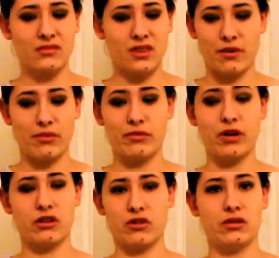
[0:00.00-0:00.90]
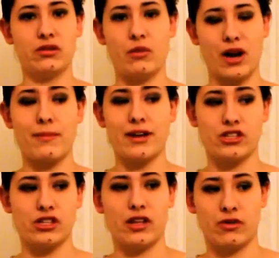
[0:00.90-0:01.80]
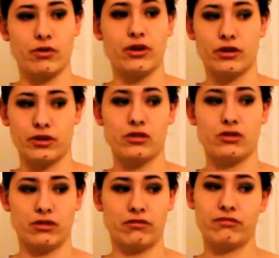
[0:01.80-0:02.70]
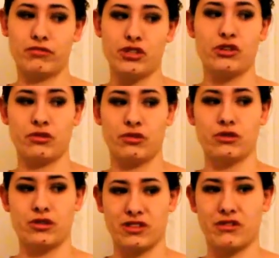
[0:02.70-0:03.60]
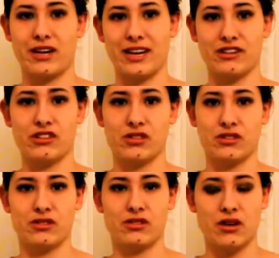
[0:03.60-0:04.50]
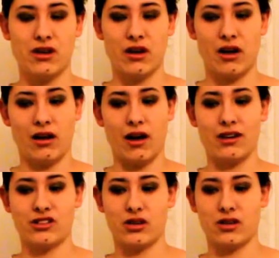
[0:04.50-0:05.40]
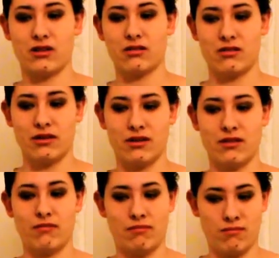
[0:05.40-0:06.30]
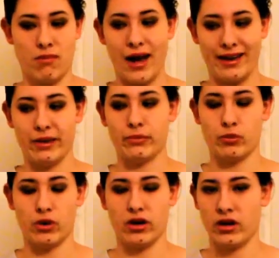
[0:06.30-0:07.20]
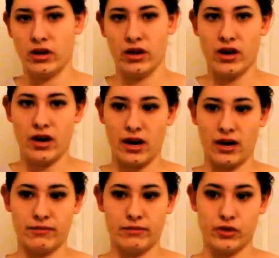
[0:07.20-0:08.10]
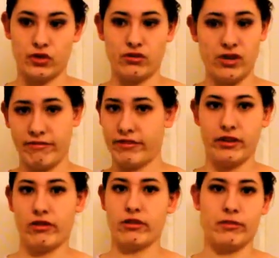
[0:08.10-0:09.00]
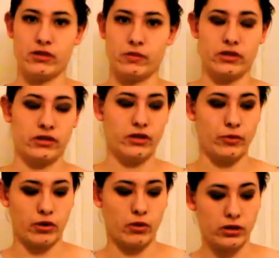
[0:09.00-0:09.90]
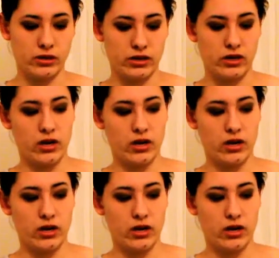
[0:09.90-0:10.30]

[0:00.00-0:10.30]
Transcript: They were a good, when I measured, they were a good sort of 2 to 3 inches larger than my hips were. So definitely not the measurements that were quoted.